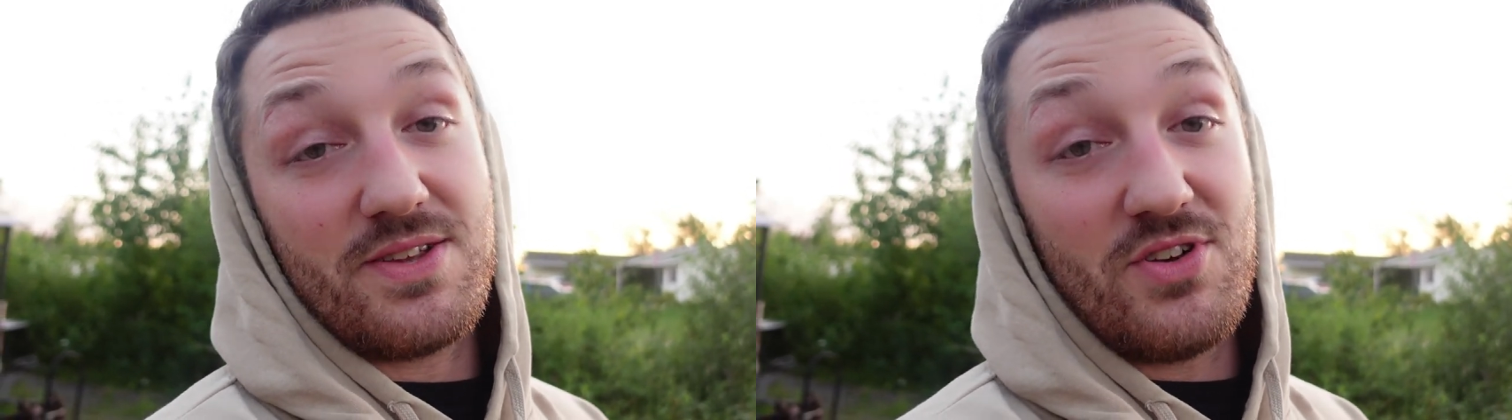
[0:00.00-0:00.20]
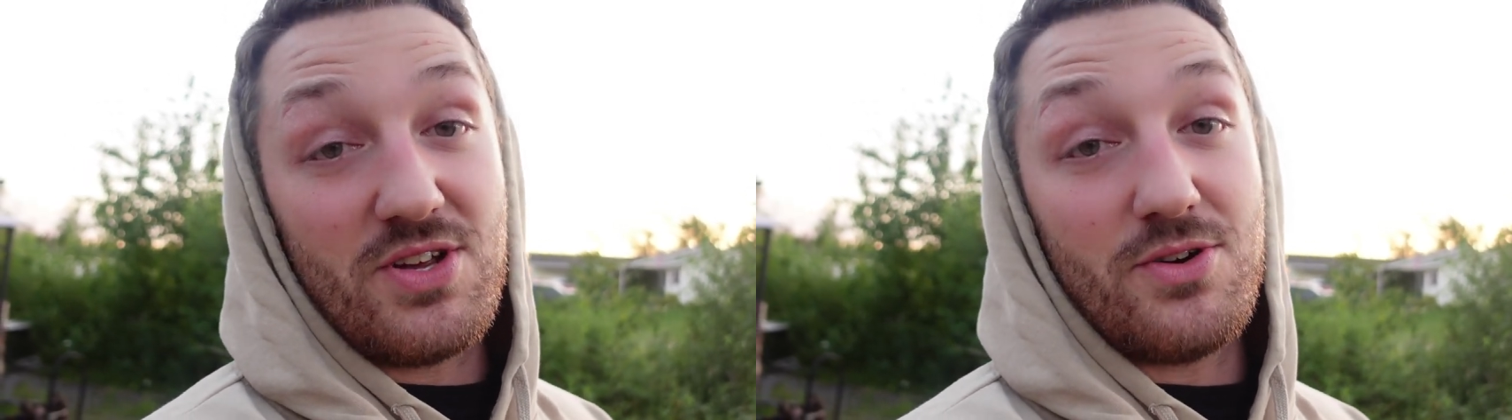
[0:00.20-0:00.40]

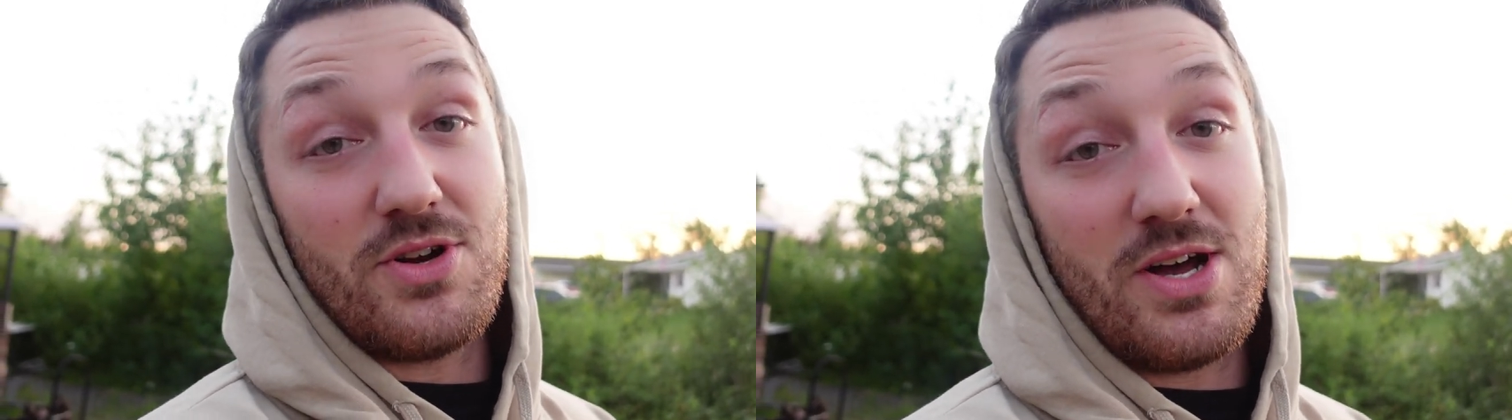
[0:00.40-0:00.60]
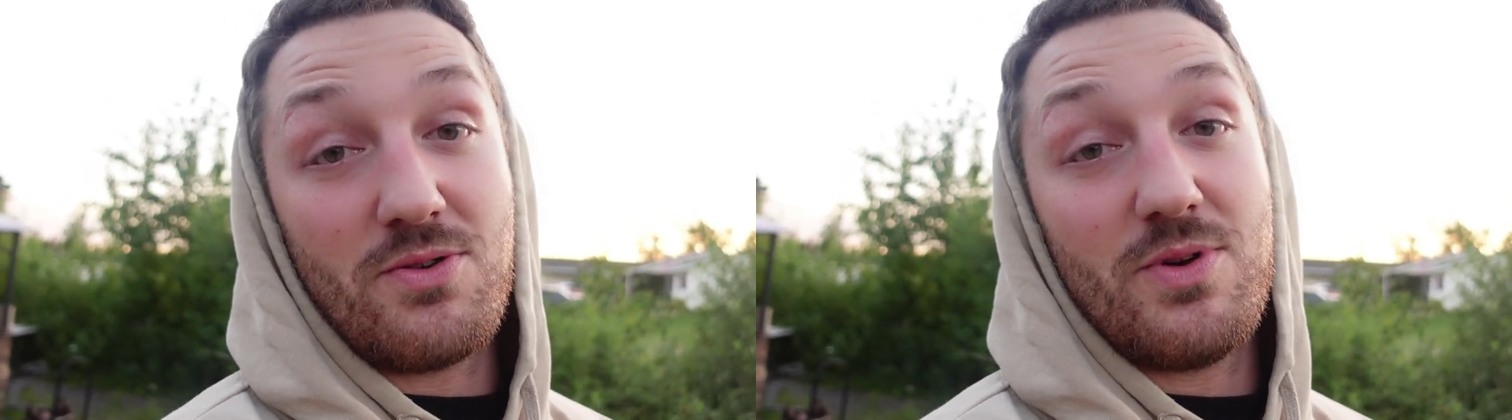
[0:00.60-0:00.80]
the video, it
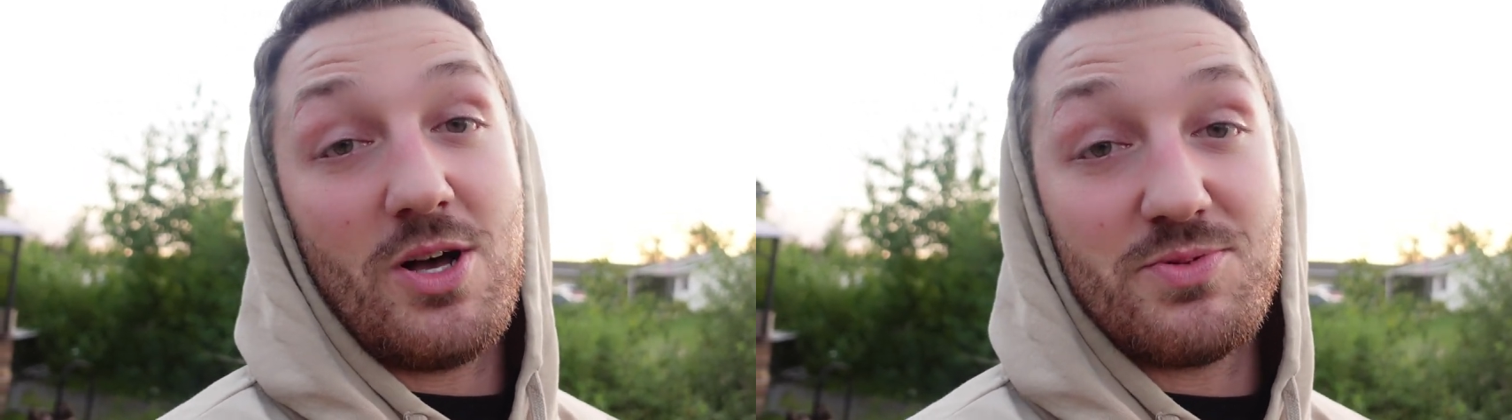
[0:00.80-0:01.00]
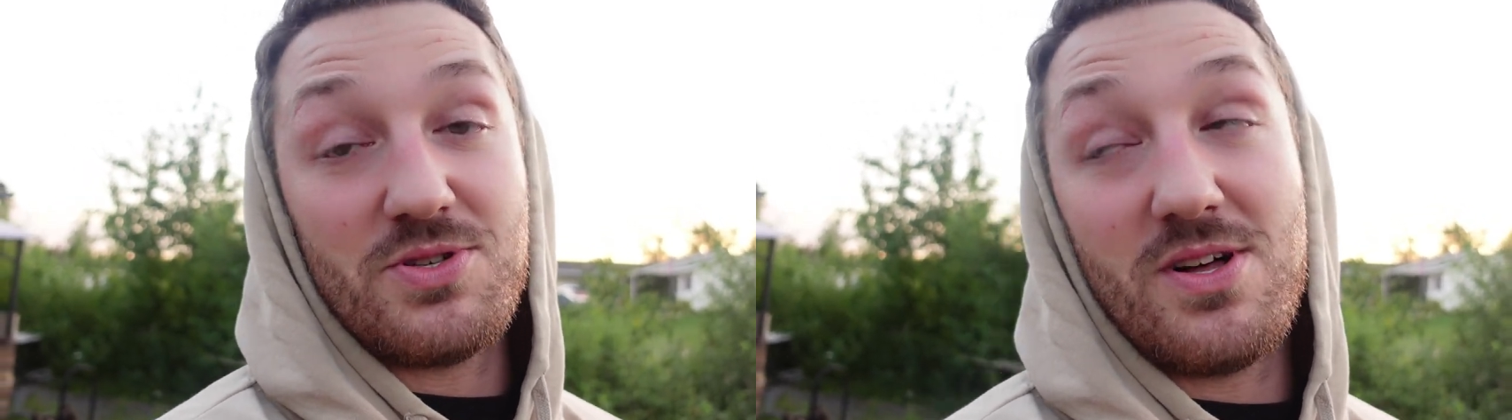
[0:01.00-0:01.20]

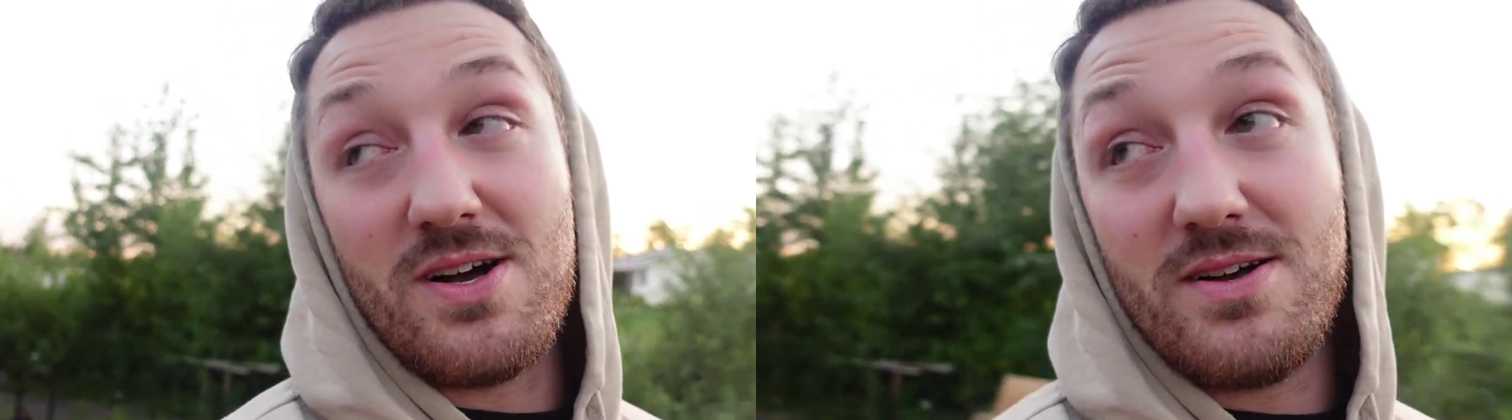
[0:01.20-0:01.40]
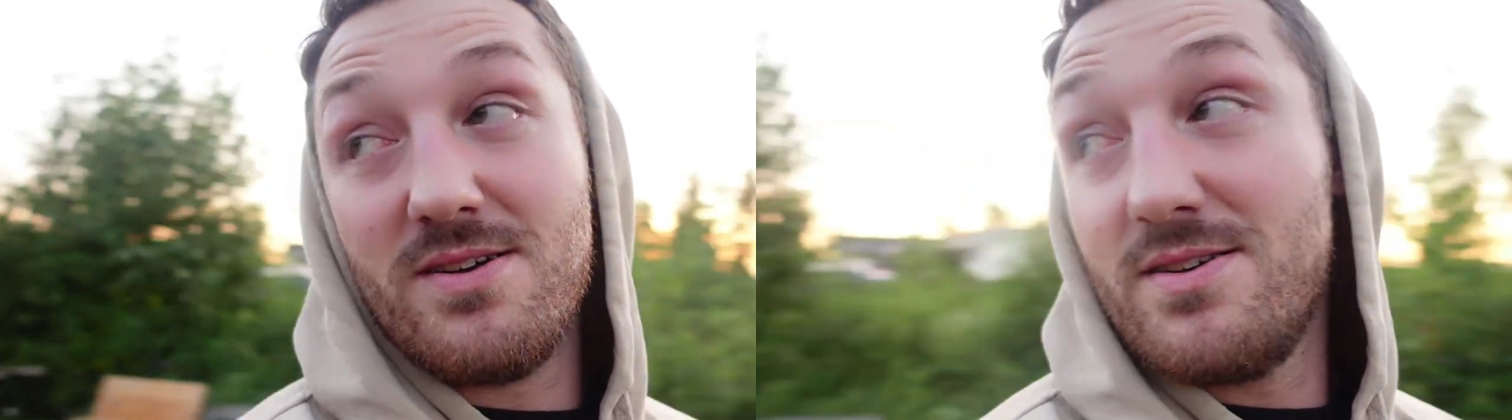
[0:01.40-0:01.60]
helps a lot.